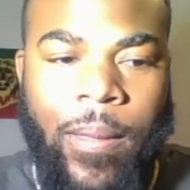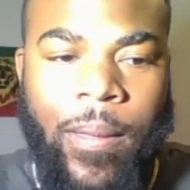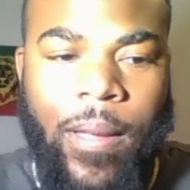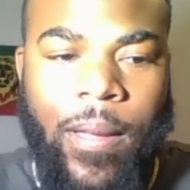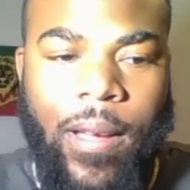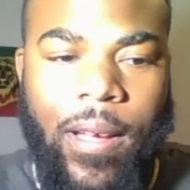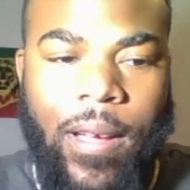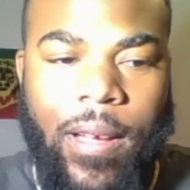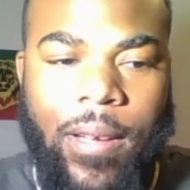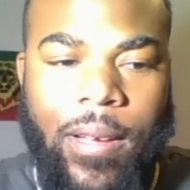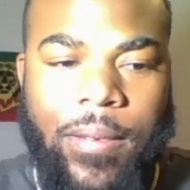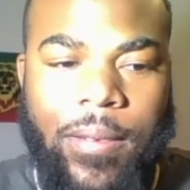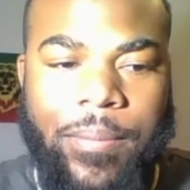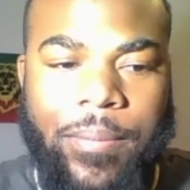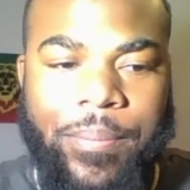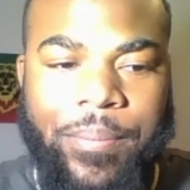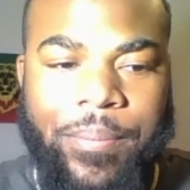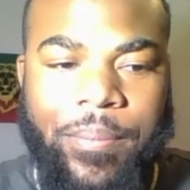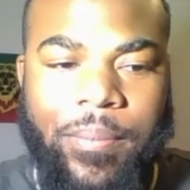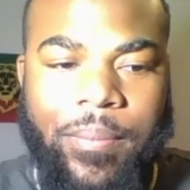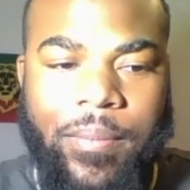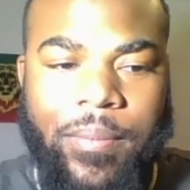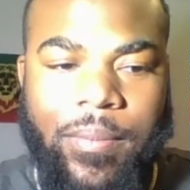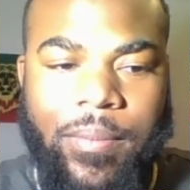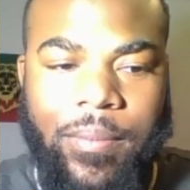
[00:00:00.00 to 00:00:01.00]
Um,
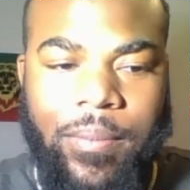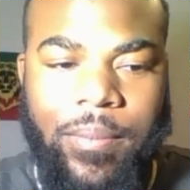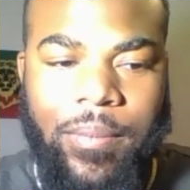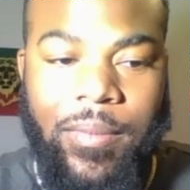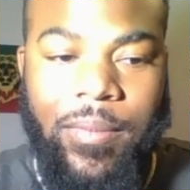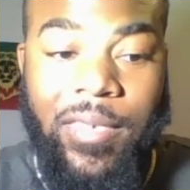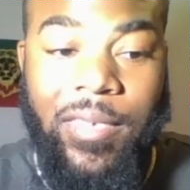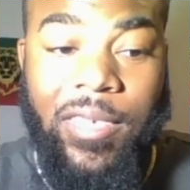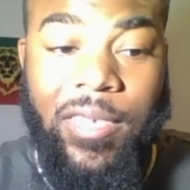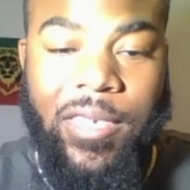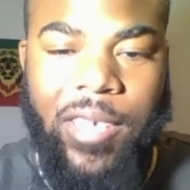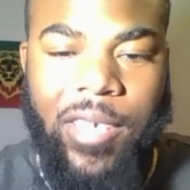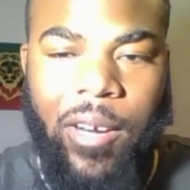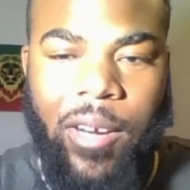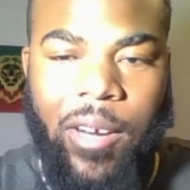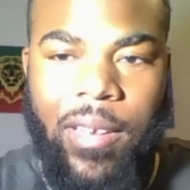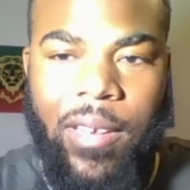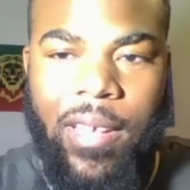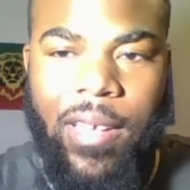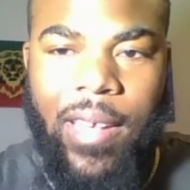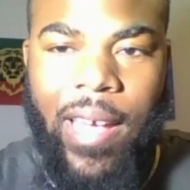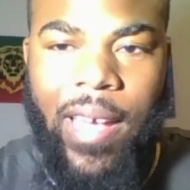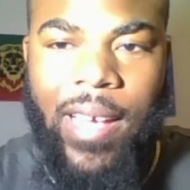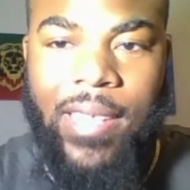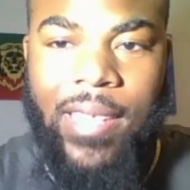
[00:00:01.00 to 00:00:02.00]
certainly
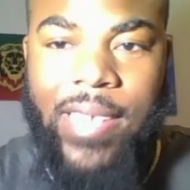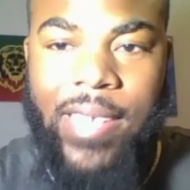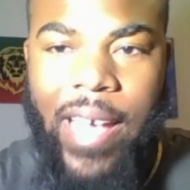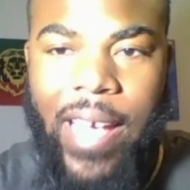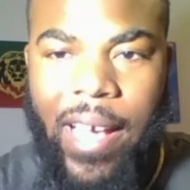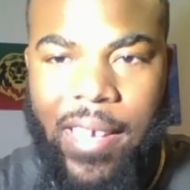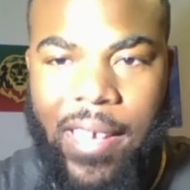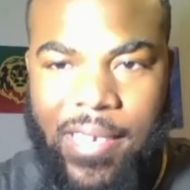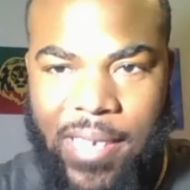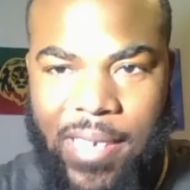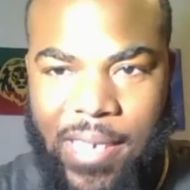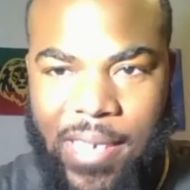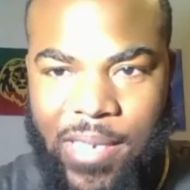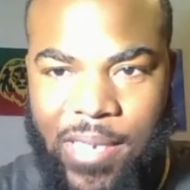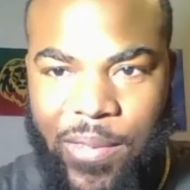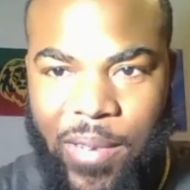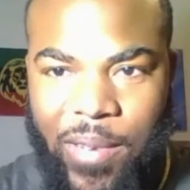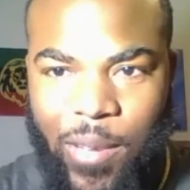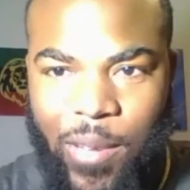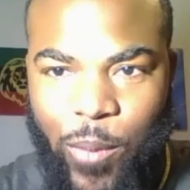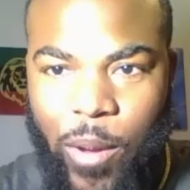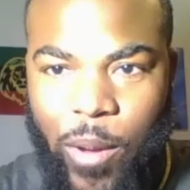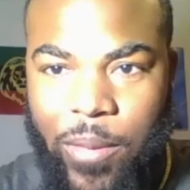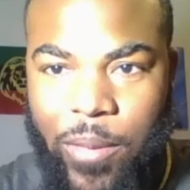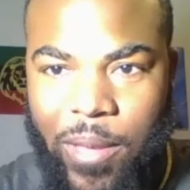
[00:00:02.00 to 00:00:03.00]
like tax cuts for the
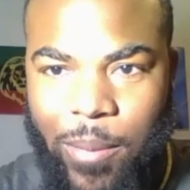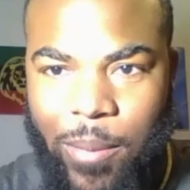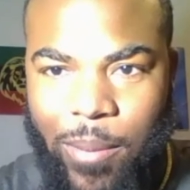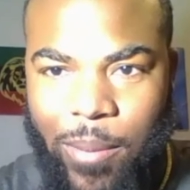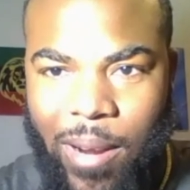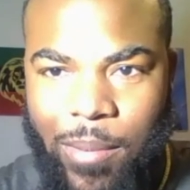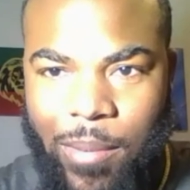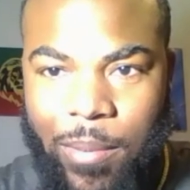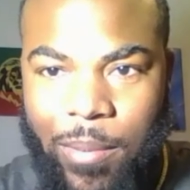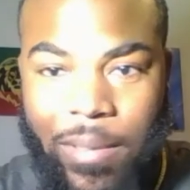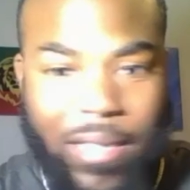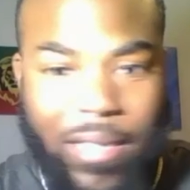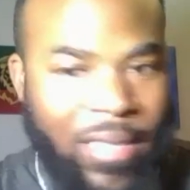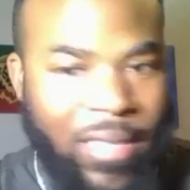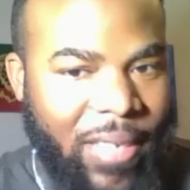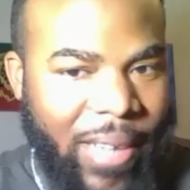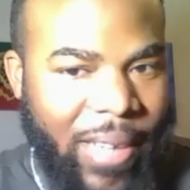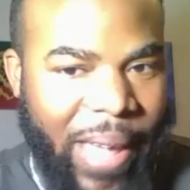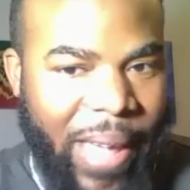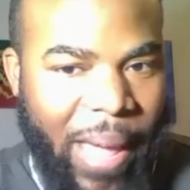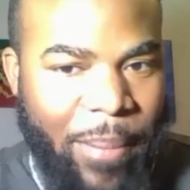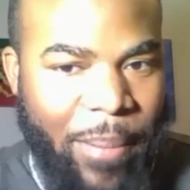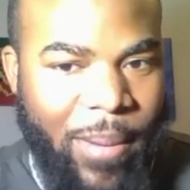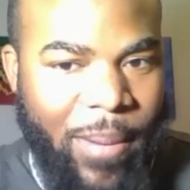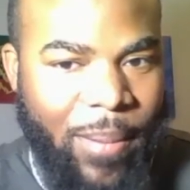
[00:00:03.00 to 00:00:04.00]
wealthy probably shouldn't
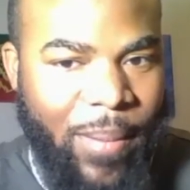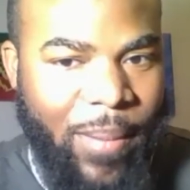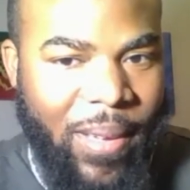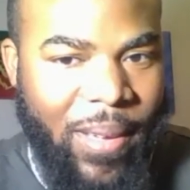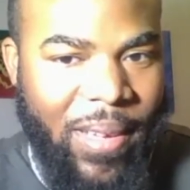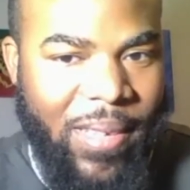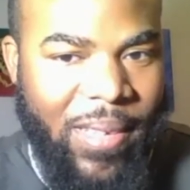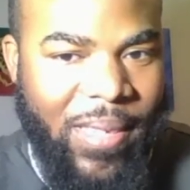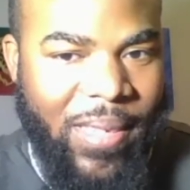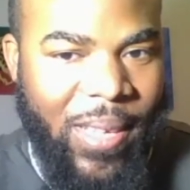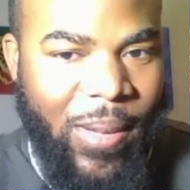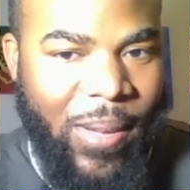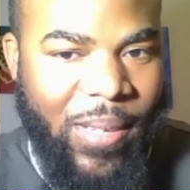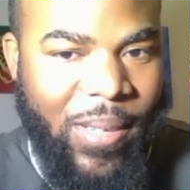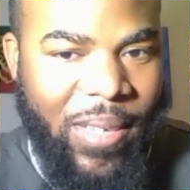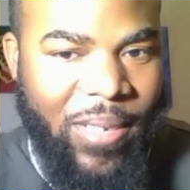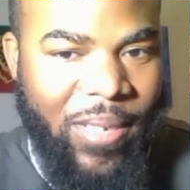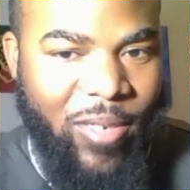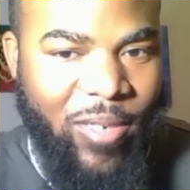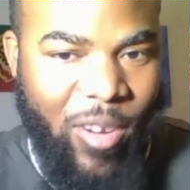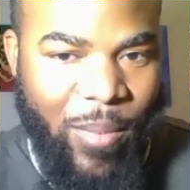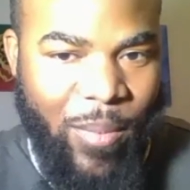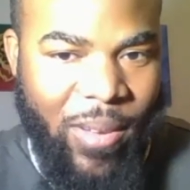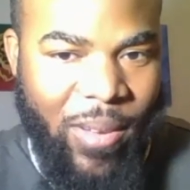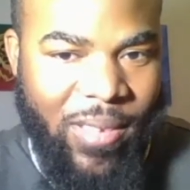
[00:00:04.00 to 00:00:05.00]
happen because those
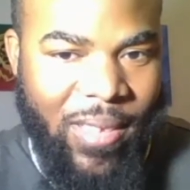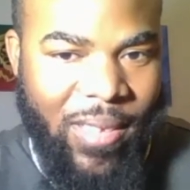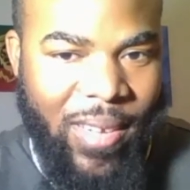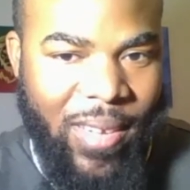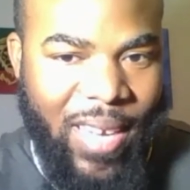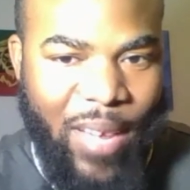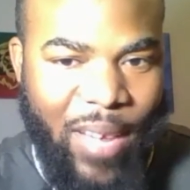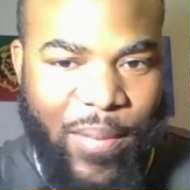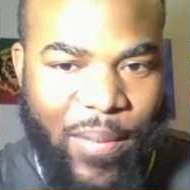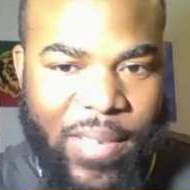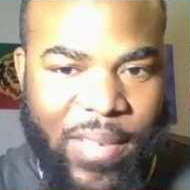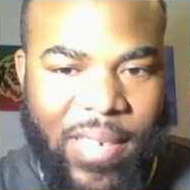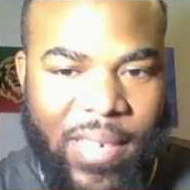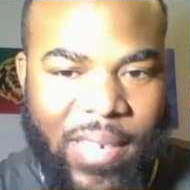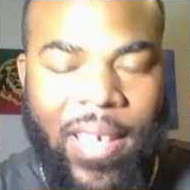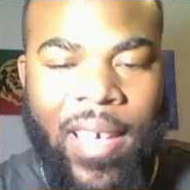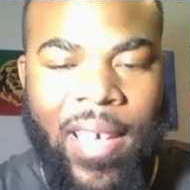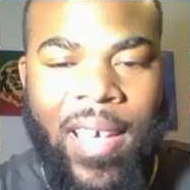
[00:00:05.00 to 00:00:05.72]
contribute to the deficit.